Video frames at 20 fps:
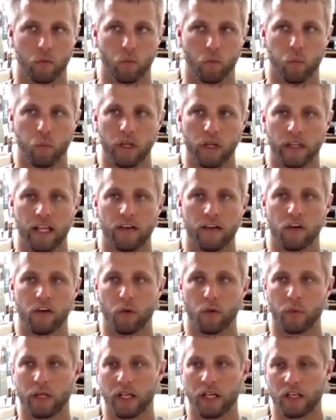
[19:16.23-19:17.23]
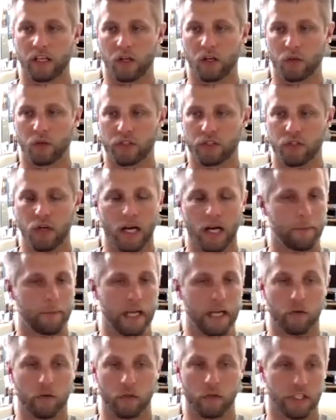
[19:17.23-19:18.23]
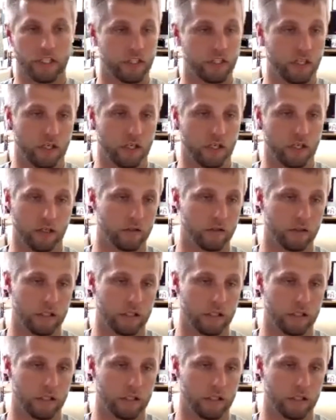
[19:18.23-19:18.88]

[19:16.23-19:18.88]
what level are we going to go to? I'm not really sure.